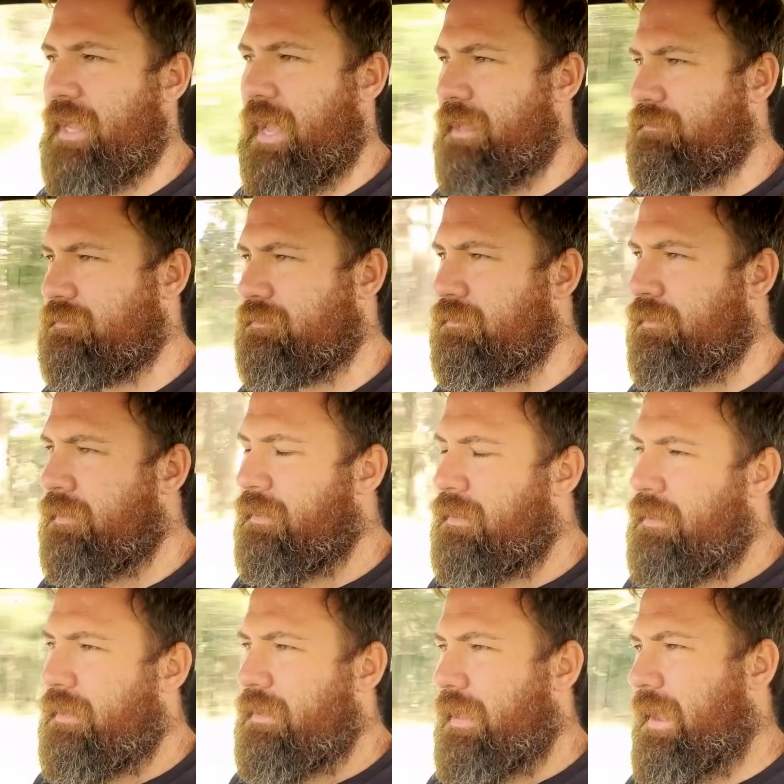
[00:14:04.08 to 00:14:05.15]
gas.
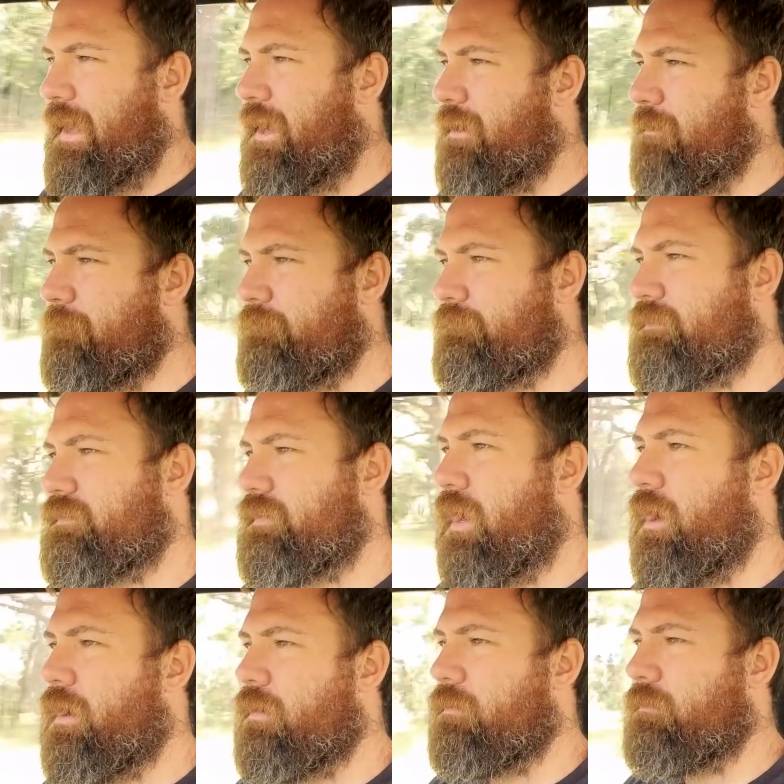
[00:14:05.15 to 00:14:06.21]

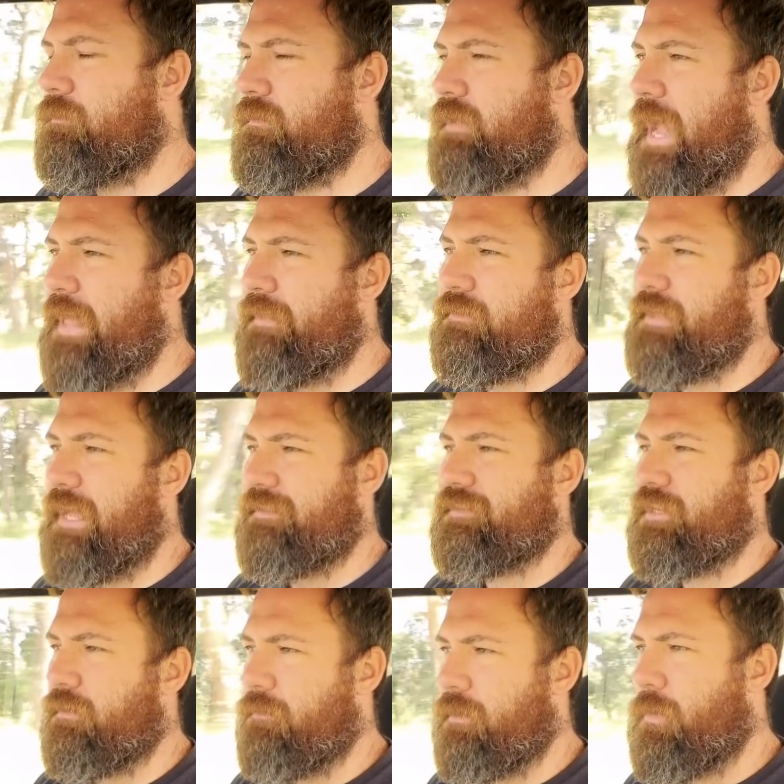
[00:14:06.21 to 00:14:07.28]
So that's
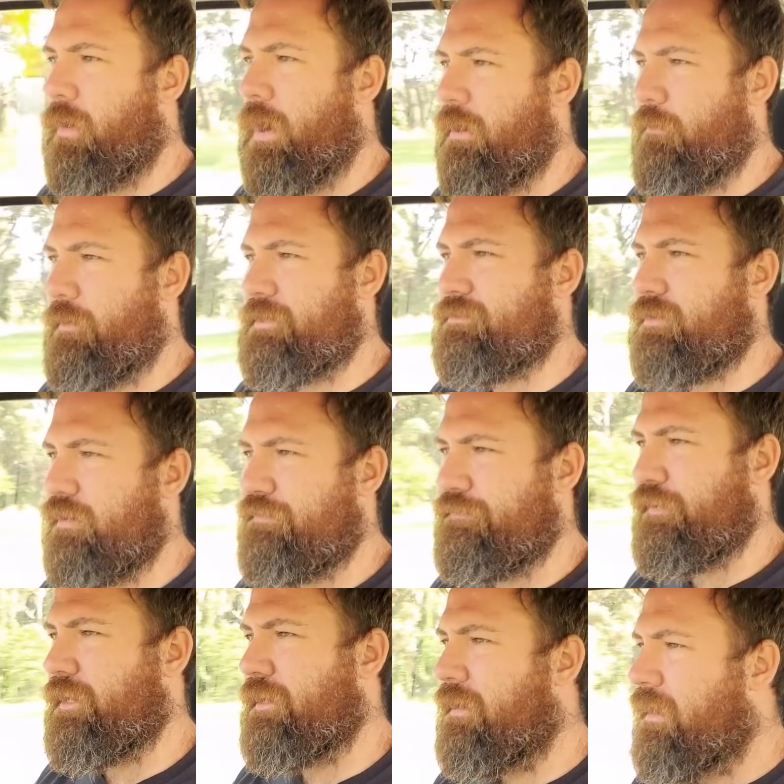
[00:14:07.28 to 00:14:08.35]
going to require a
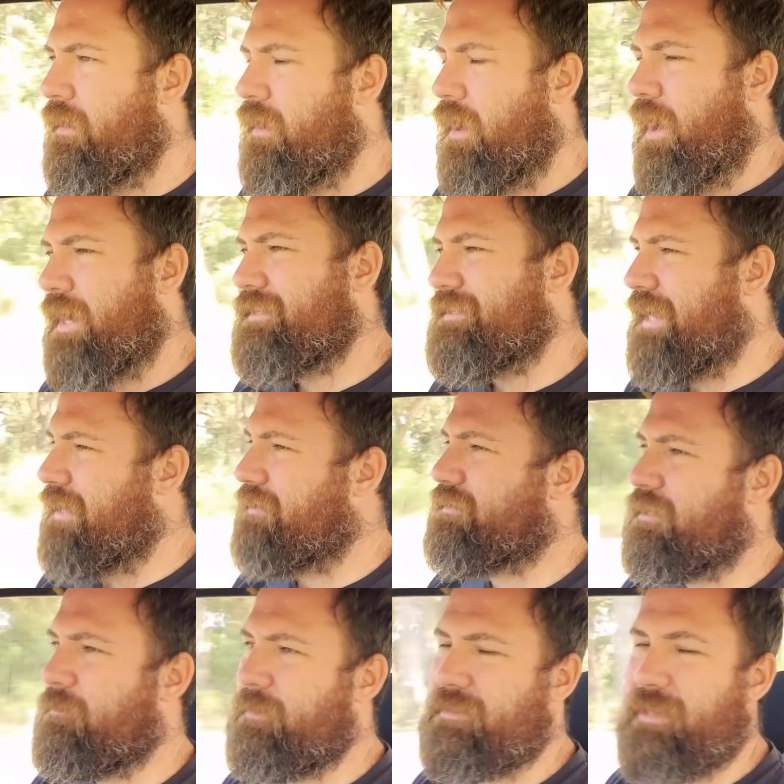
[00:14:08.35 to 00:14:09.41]
retrofit. I doubt it's
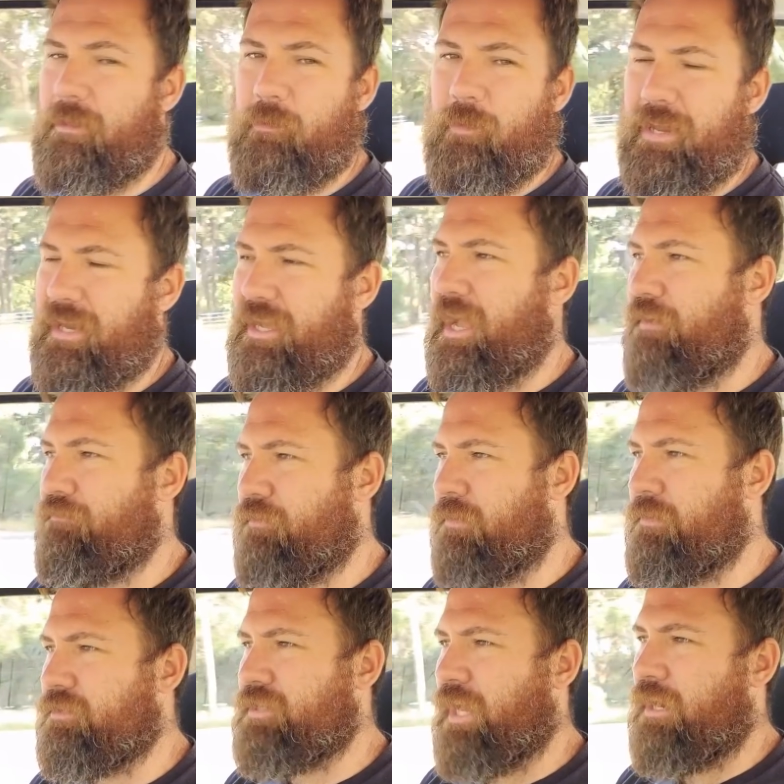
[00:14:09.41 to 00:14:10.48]
going to be something we're going to cover
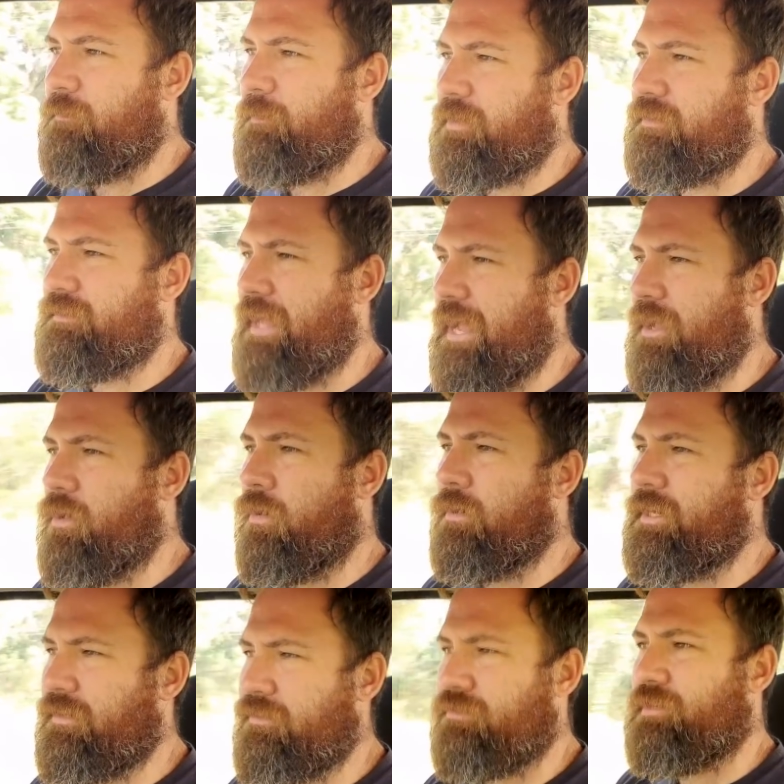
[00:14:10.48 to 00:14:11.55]
on the channel because
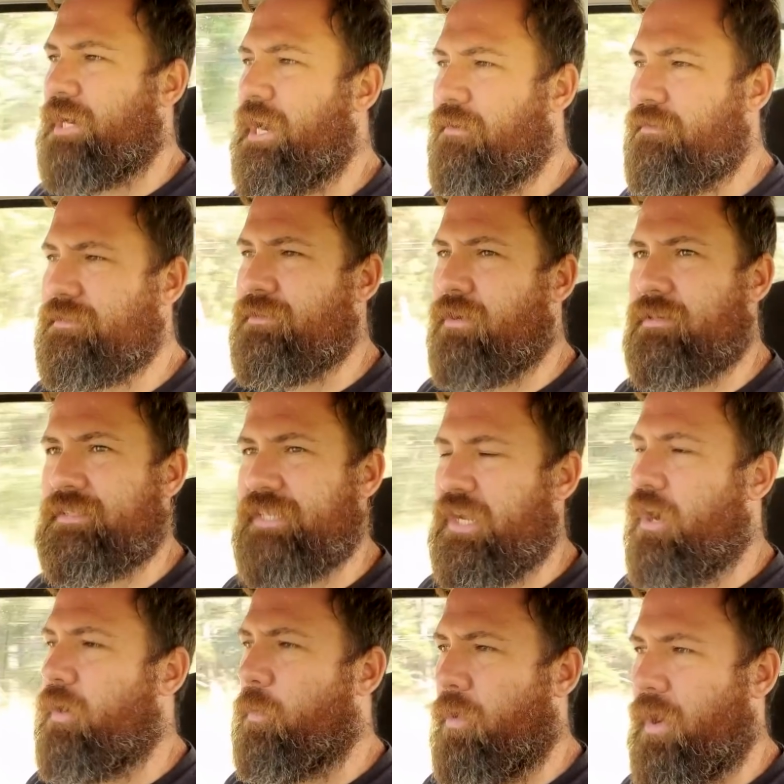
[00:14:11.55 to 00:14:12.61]
aircon in Australia is not
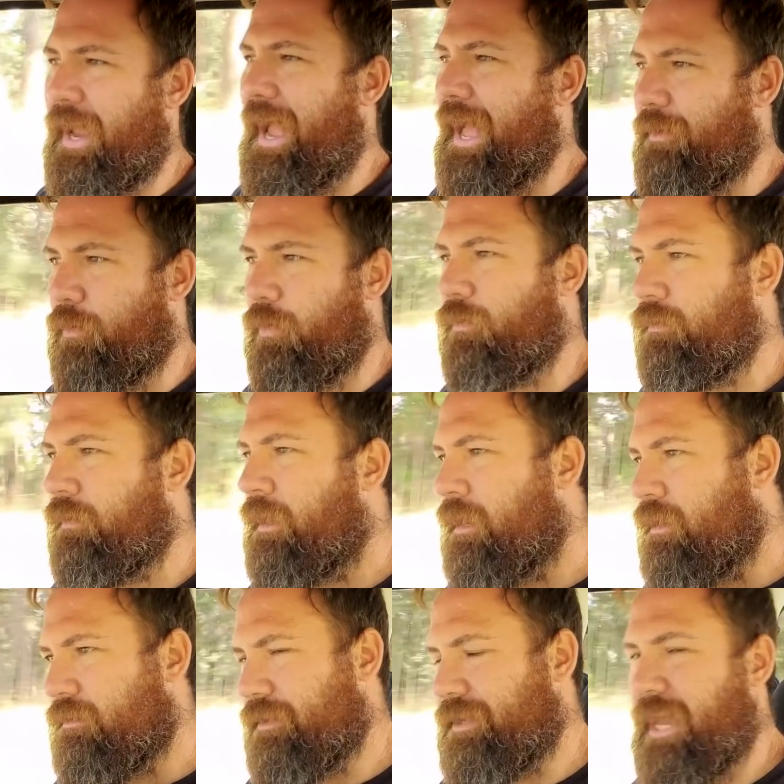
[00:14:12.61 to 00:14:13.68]
DIY at all.
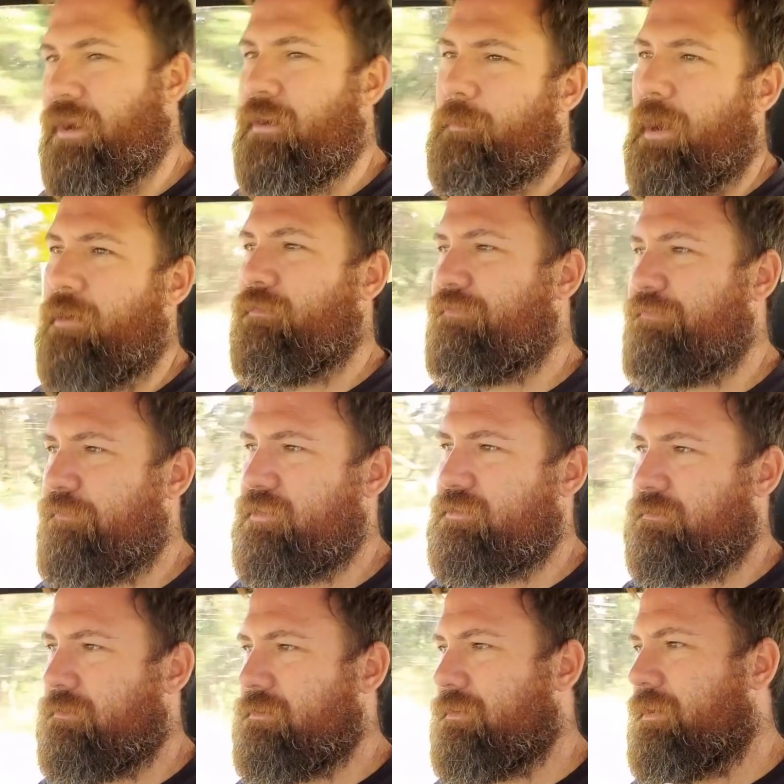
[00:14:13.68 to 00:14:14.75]
You cannot buy
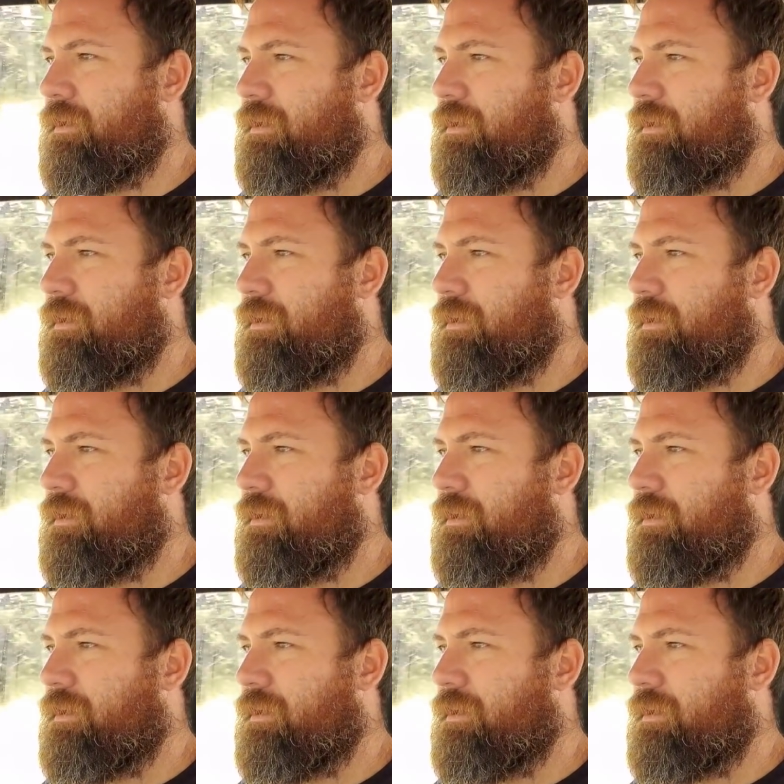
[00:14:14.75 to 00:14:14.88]
refrigerant.